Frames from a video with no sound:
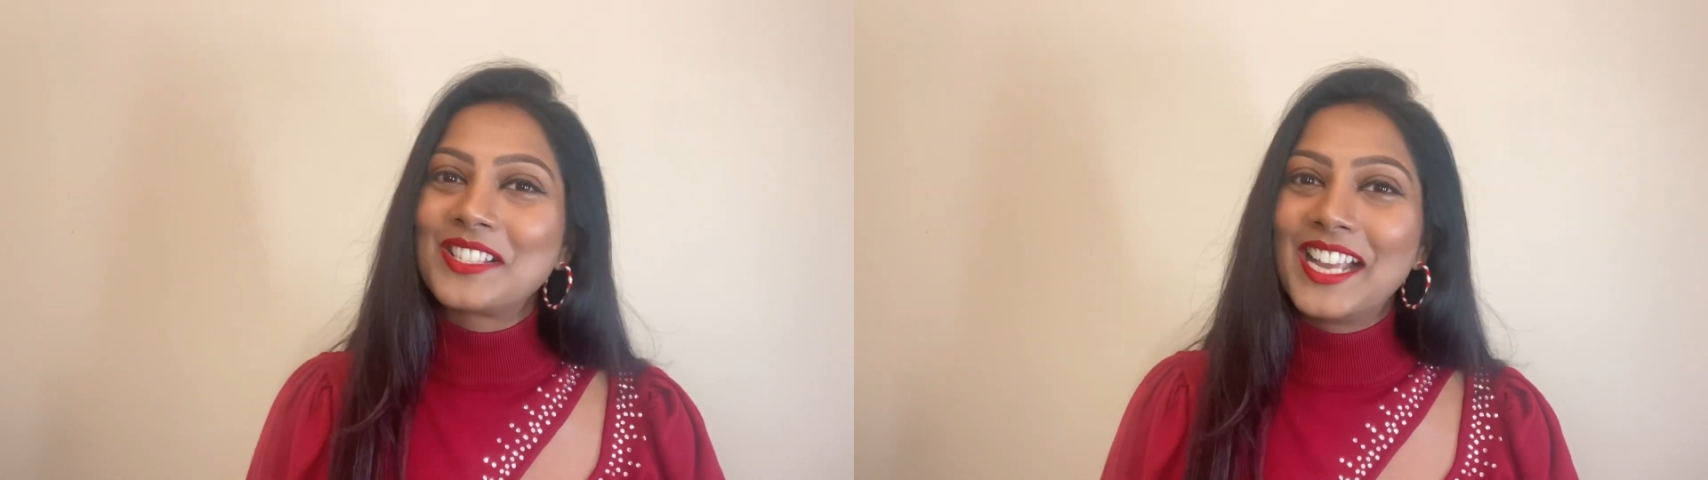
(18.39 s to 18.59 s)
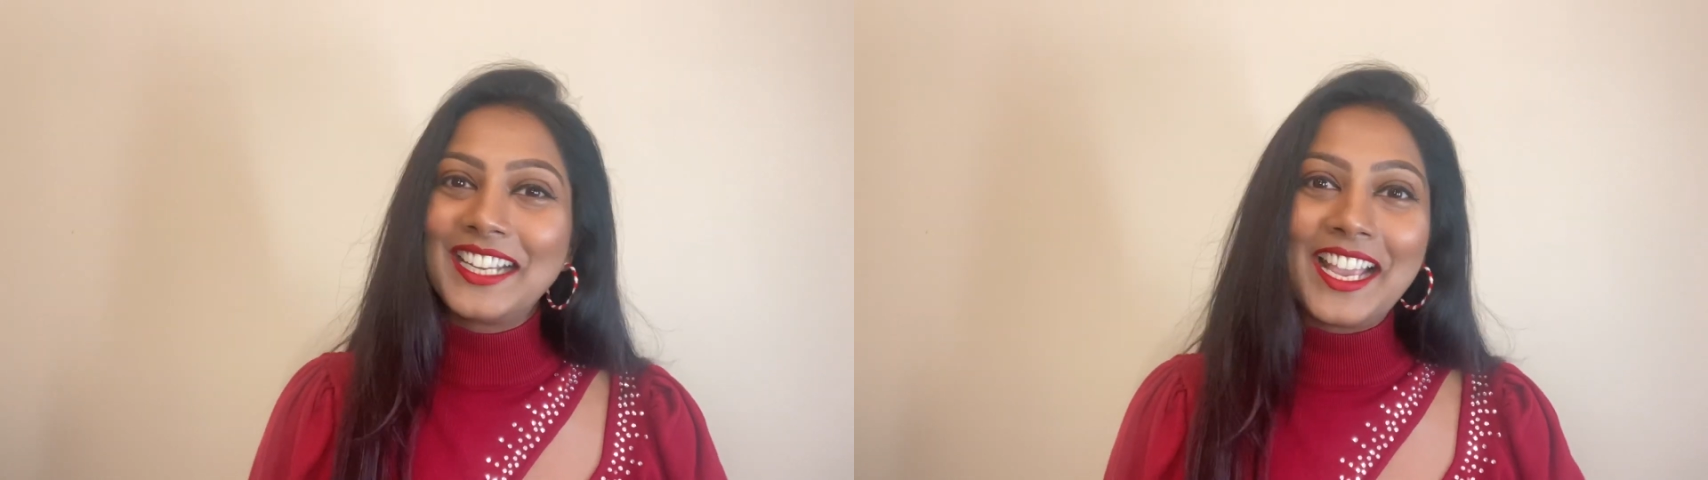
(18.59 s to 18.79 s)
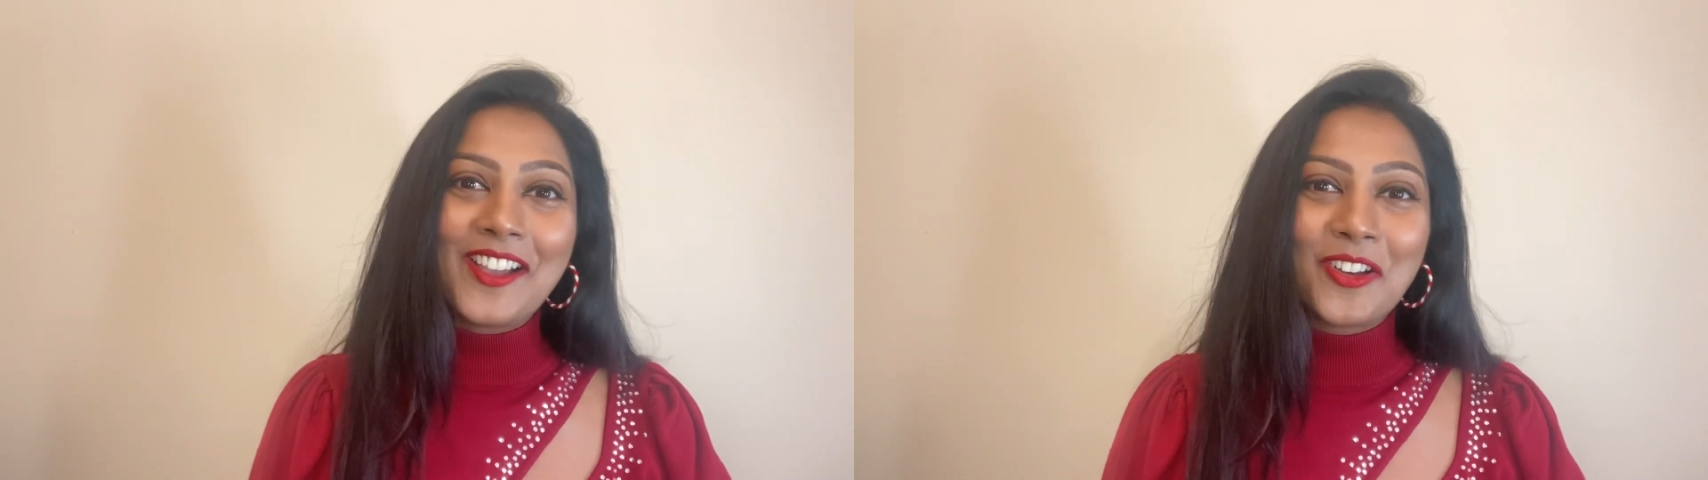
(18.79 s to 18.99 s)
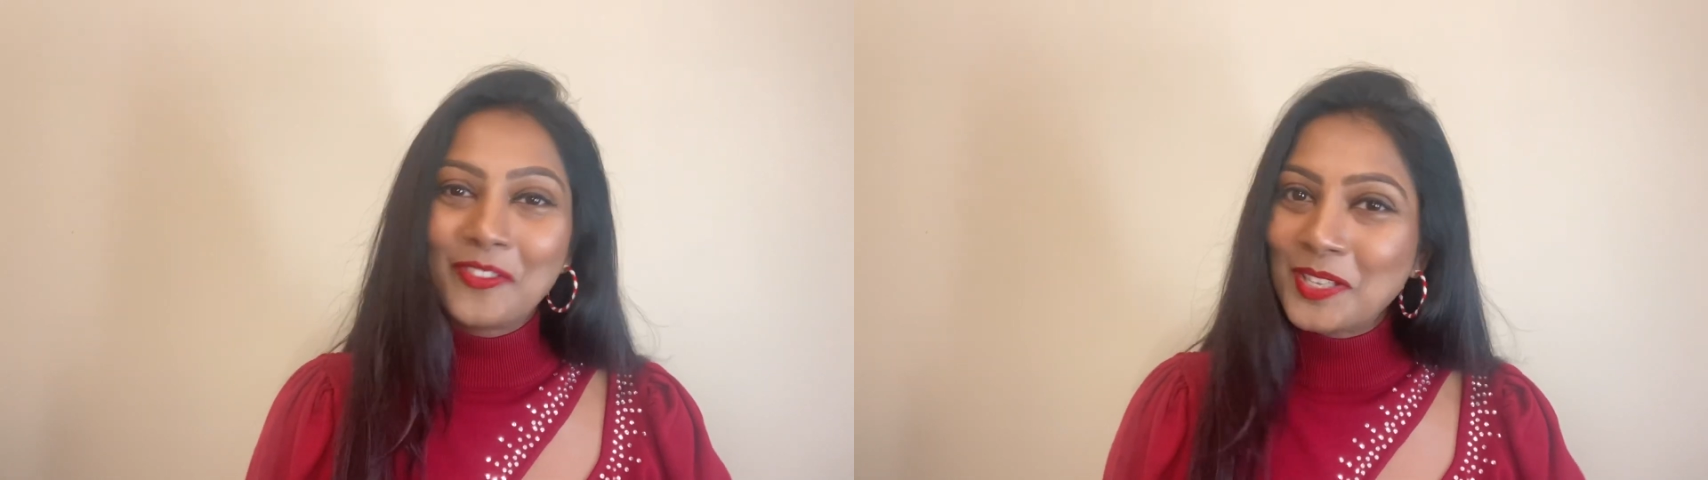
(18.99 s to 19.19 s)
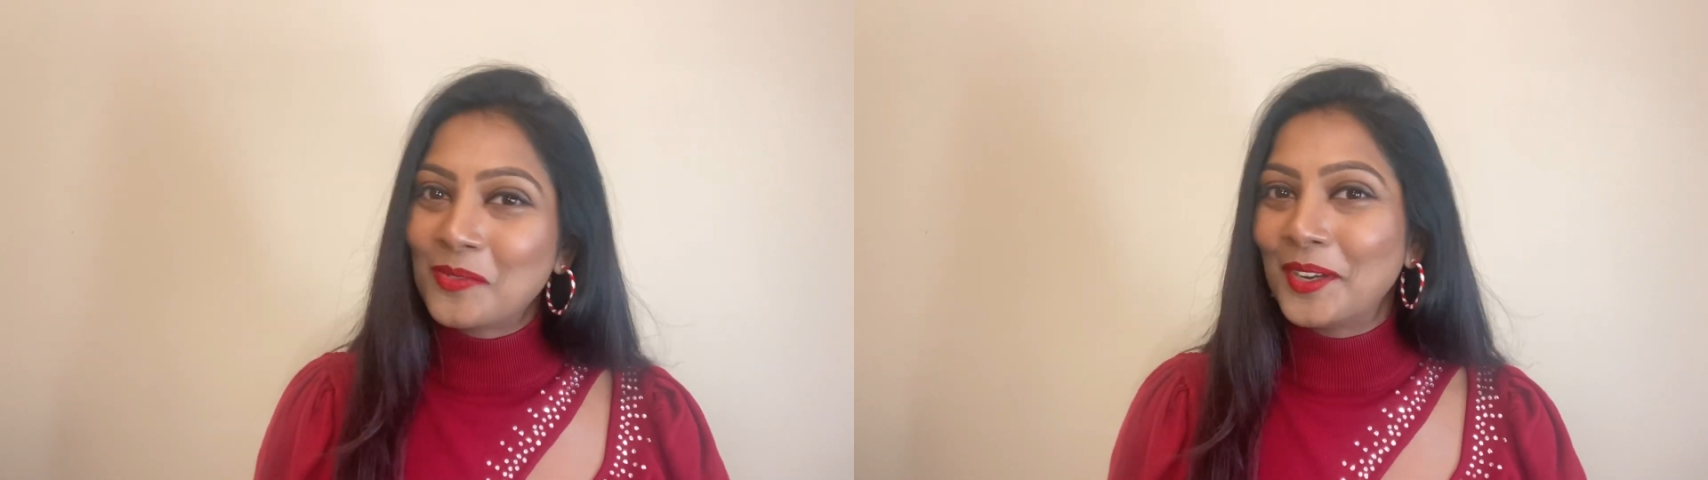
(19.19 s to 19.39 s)
that I
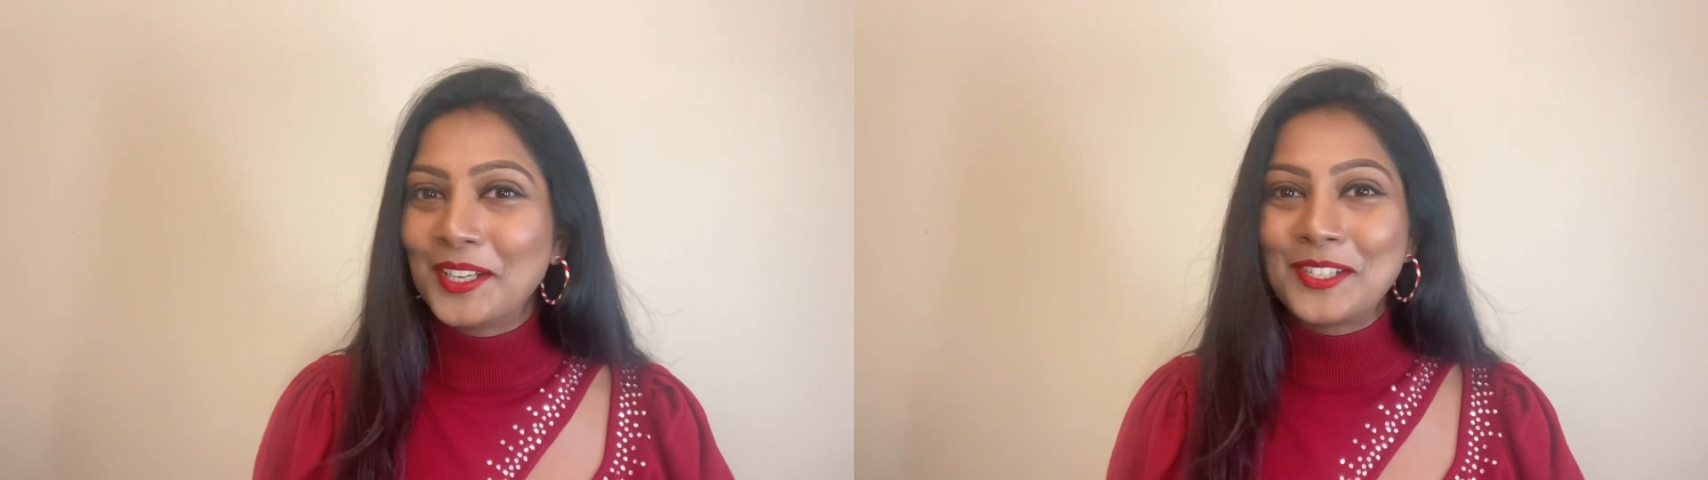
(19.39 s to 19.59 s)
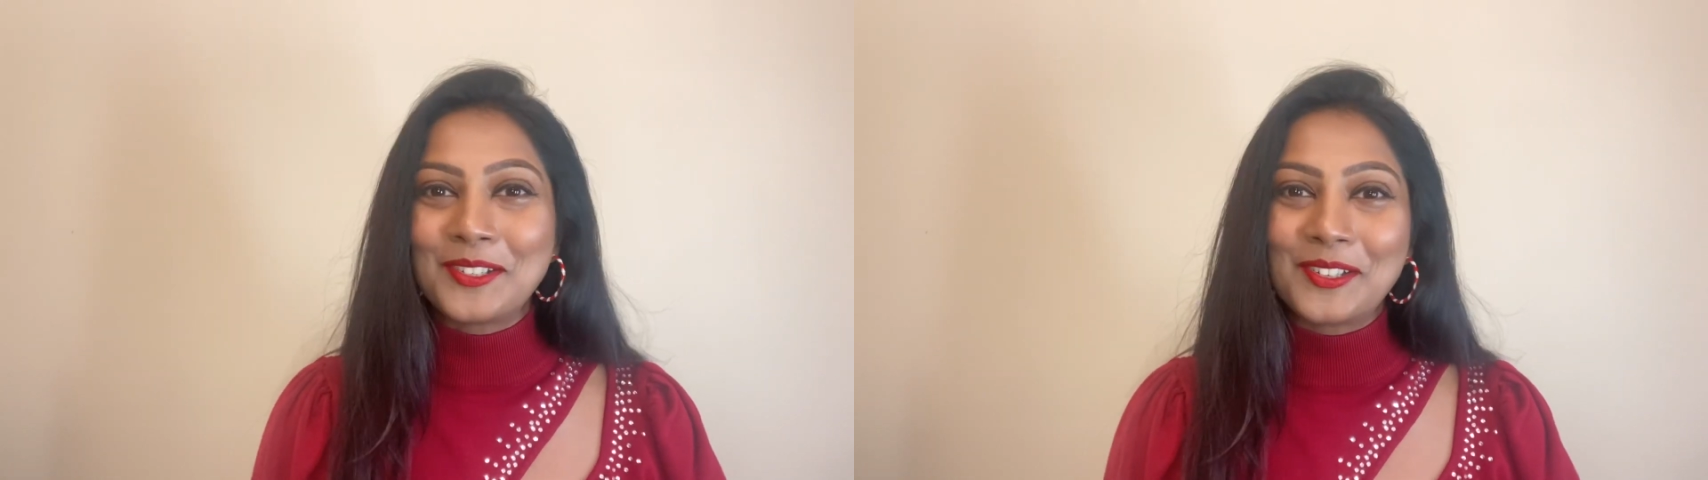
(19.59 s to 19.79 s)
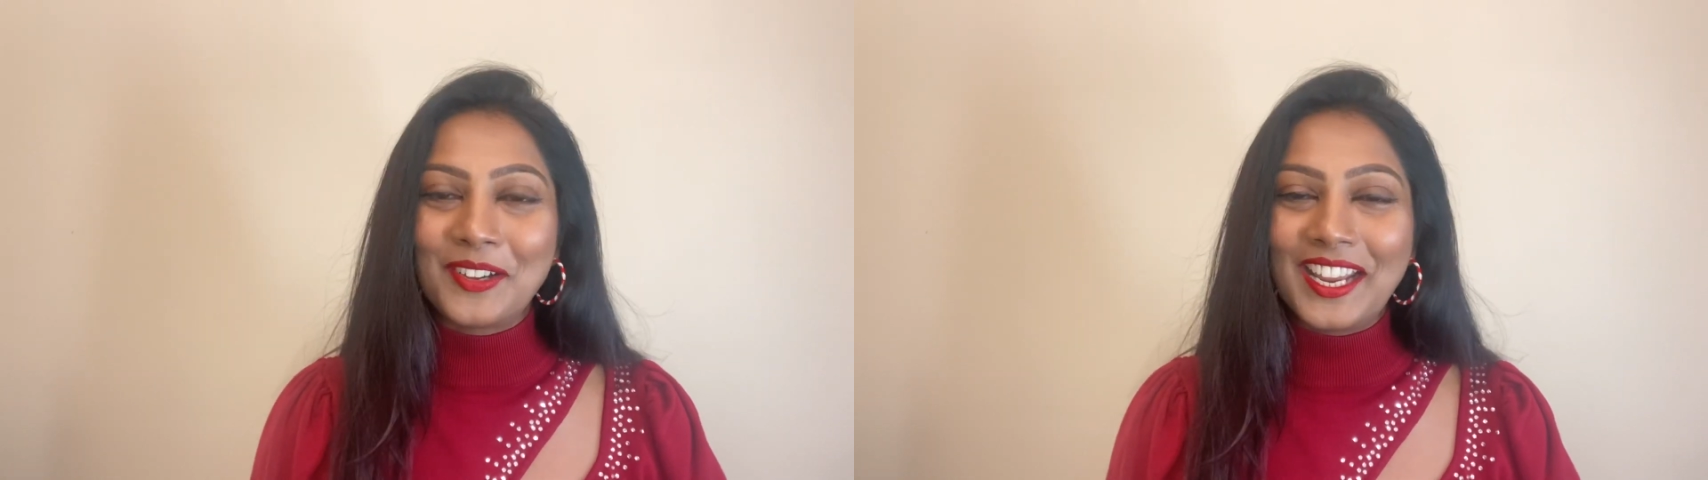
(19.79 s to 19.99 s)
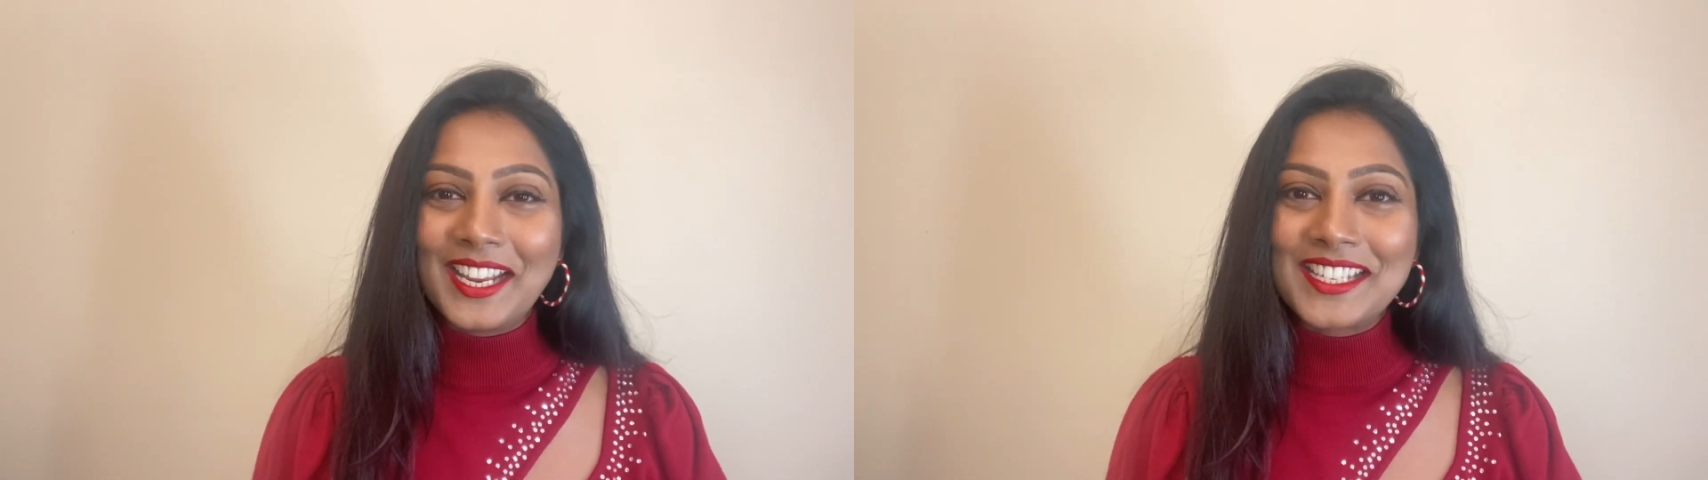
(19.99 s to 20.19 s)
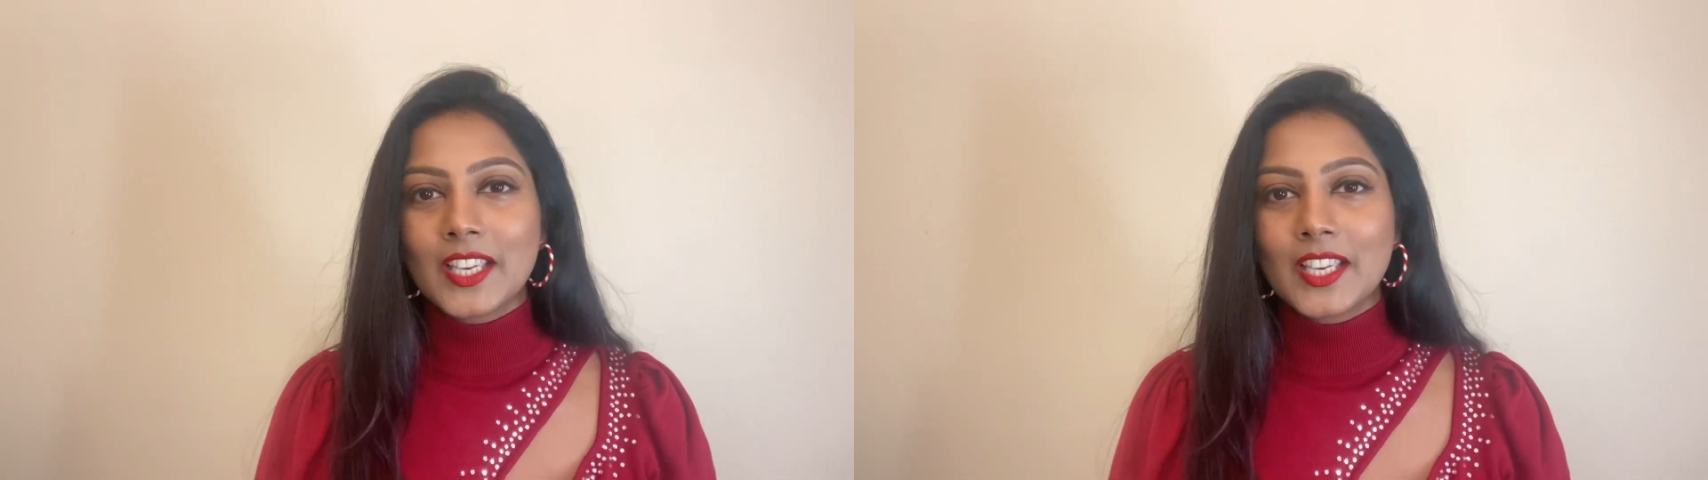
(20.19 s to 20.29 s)
always wanted to create,